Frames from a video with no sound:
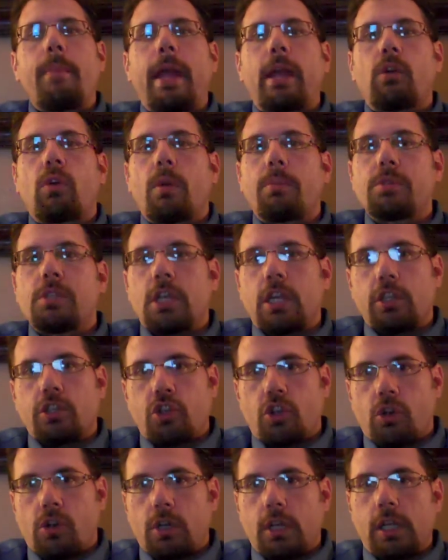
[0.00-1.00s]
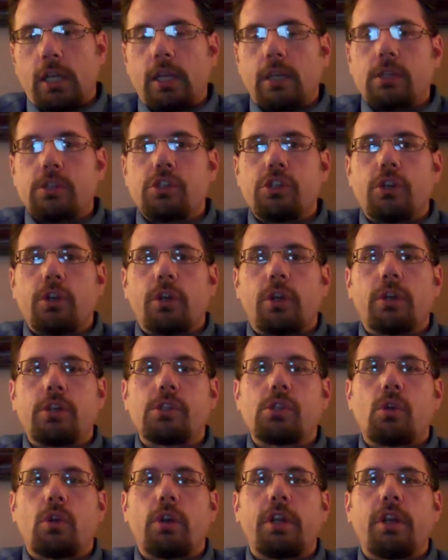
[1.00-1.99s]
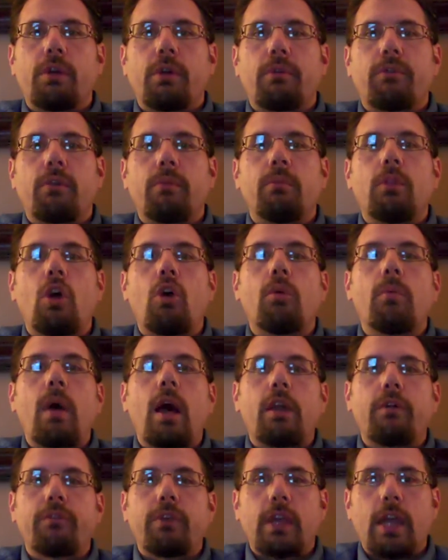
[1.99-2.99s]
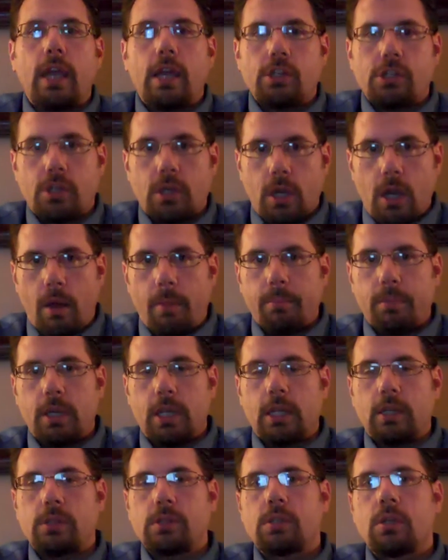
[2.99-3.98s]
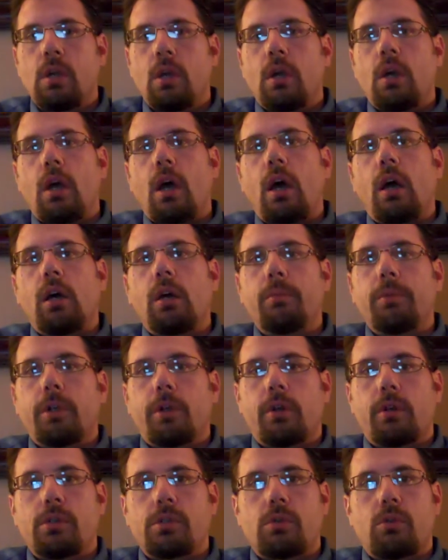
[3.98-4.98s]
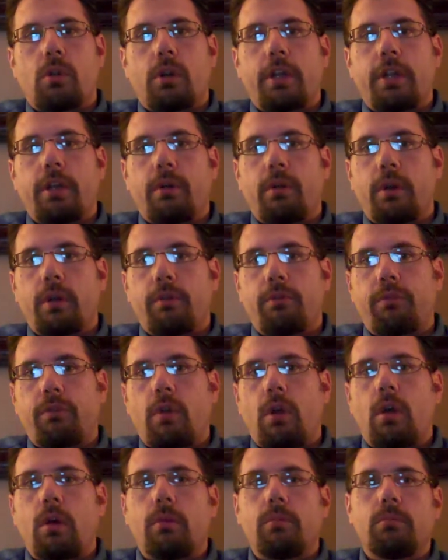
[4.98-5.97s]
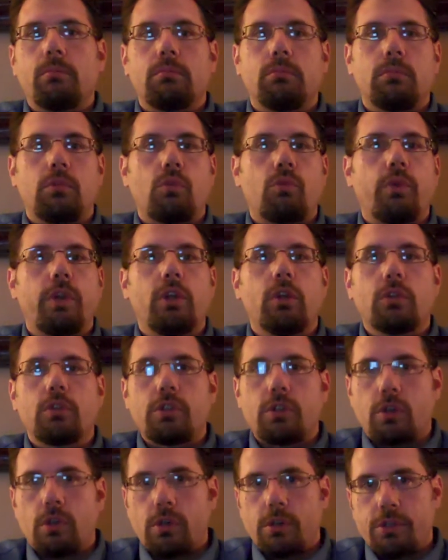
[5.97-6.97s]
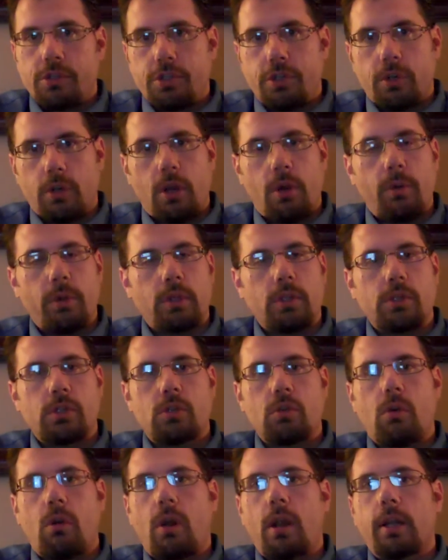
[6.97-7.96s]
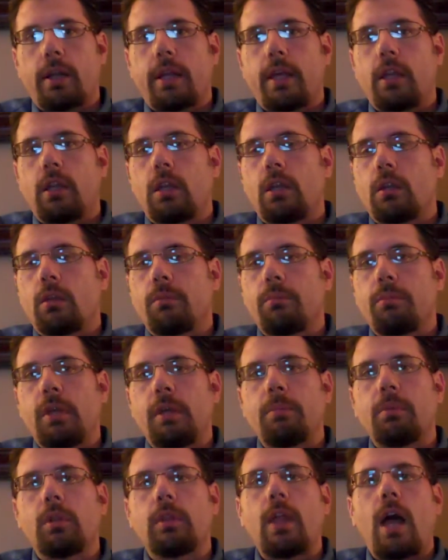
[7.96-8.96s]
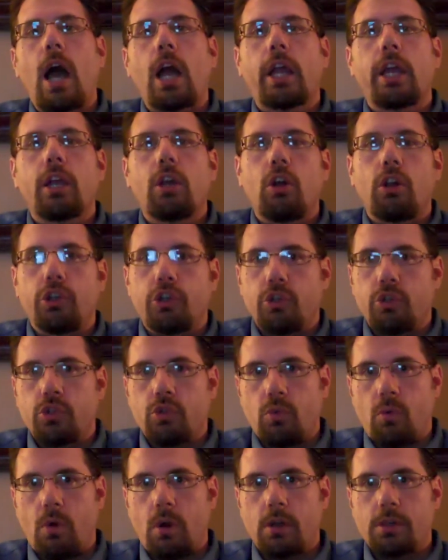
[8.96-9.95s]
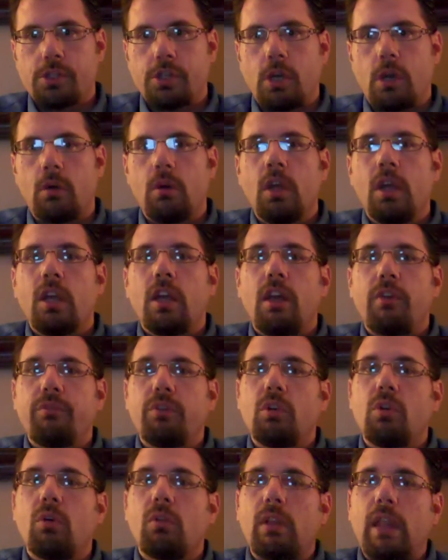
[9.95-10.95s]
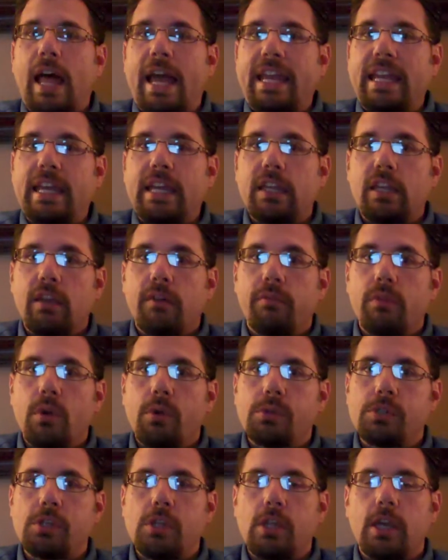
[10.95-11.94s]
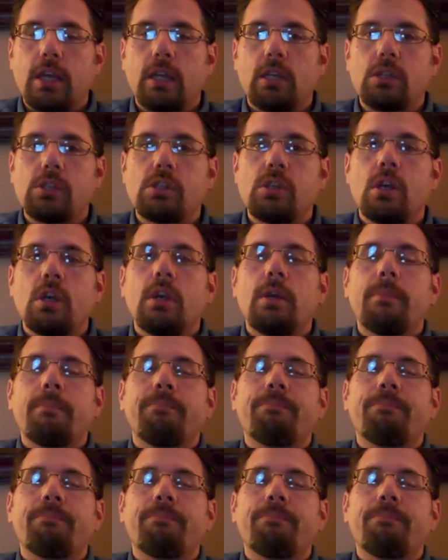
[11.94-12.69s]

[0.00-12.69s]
bankruptcy attorneys. You're going to start hearing from loan modification companies. You're going to start hearing from realtors. You're going to start getting people knocking on your door. So if you don't like any of those things,